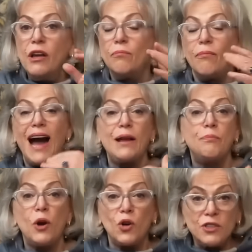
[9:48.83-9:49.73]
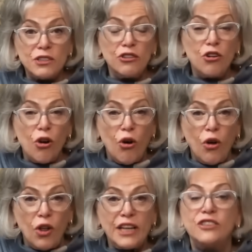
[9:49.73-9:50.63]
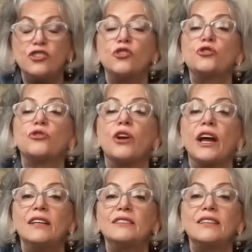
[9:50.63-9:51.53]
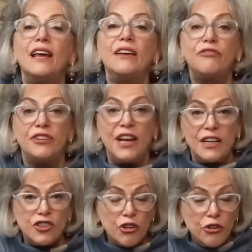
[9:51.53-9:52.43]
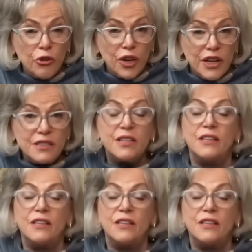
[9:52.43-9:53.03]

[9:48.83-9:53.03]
My personal goal is to translate financial noise